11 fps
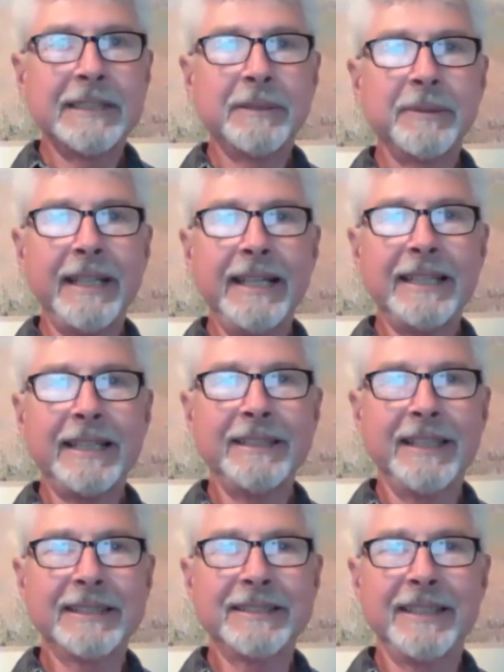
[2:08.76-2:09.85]
With that, I'd
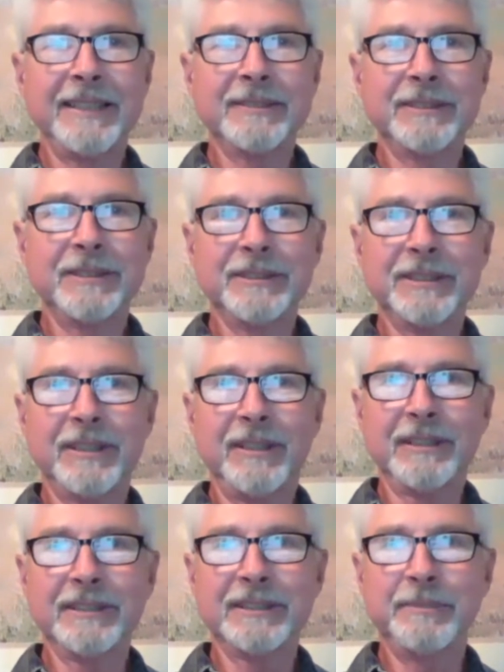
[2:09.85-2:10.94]
like to introduce
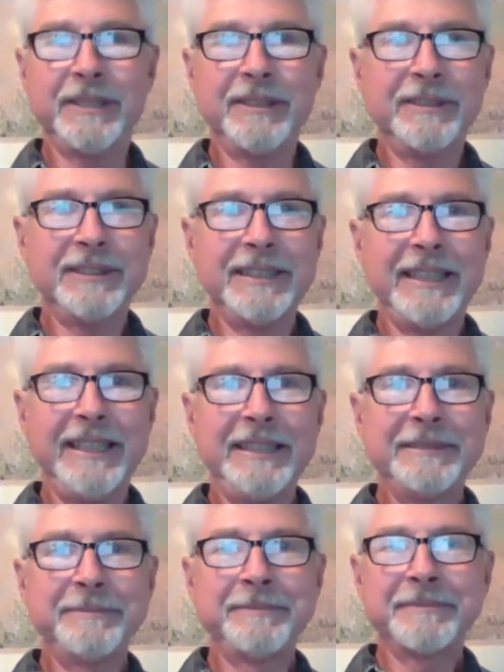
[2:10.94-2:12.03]
our speaker today.
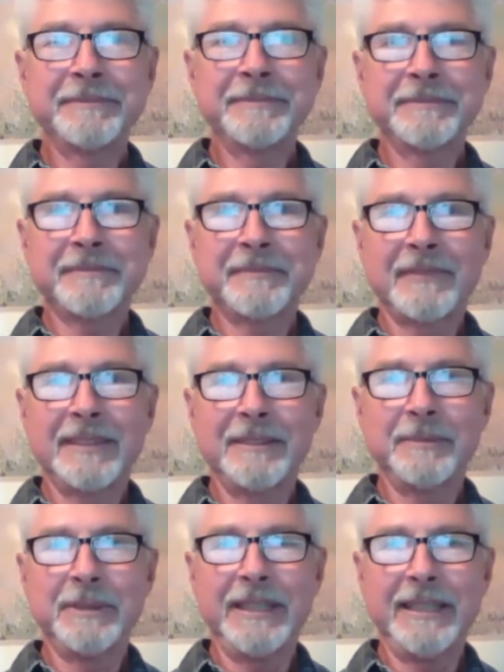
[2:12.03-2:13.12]

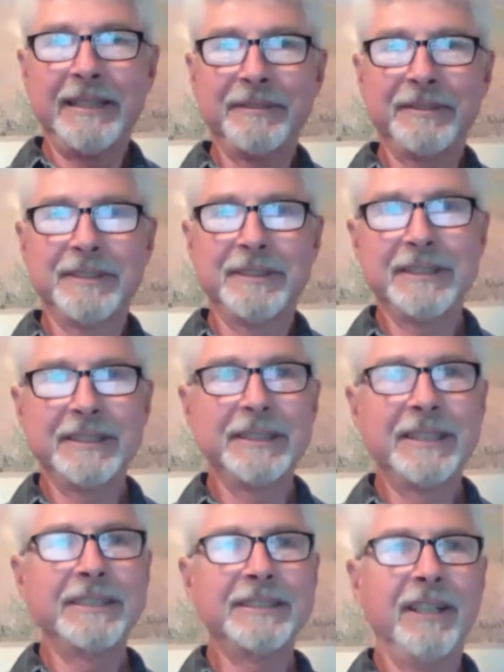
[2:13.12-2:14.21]
We have
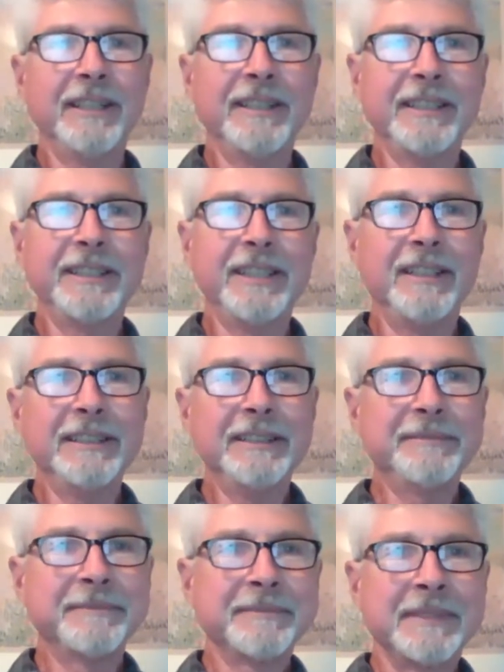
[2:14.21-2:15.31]
Jonathan Young.
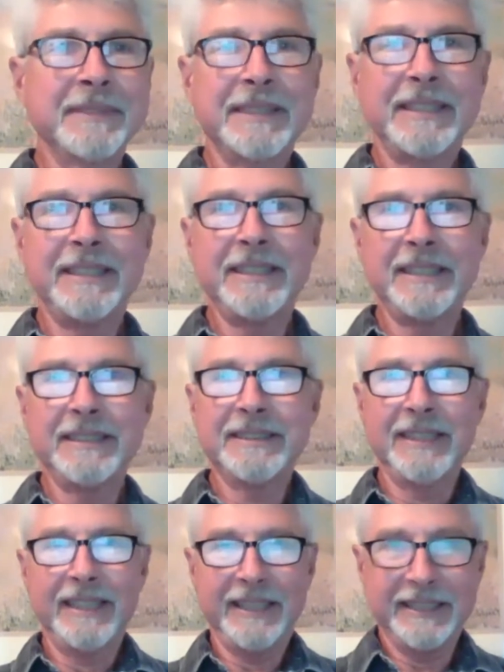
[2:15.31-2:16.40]
He is
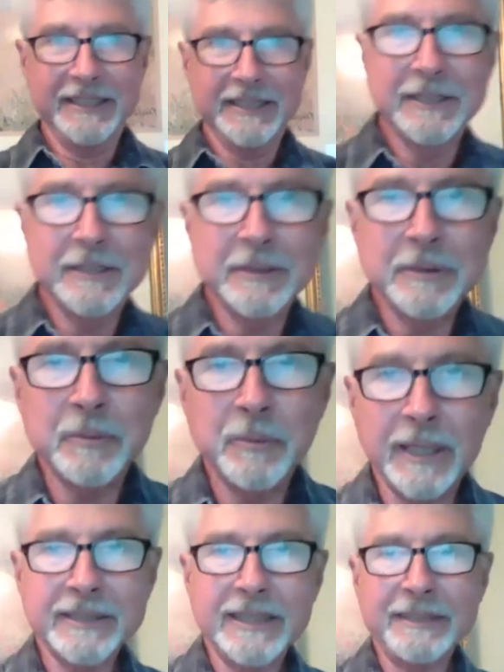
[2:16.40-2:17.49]
a
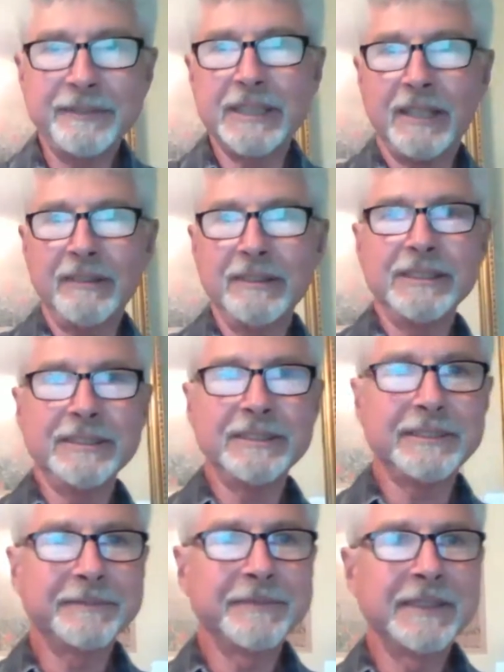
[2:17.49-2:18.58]
wildlife ecologist